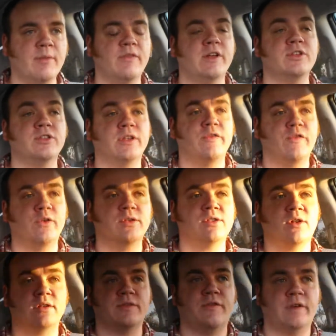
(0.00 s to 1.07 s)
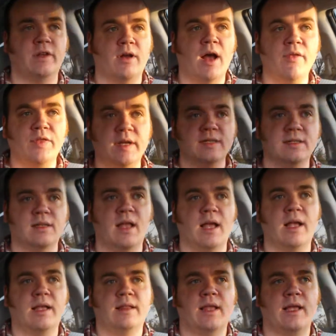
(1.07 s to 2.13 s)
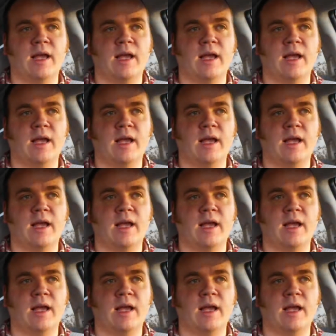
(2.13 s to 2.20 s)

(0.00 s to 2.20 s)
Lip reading: eventually folks start to figure out that he's lying and they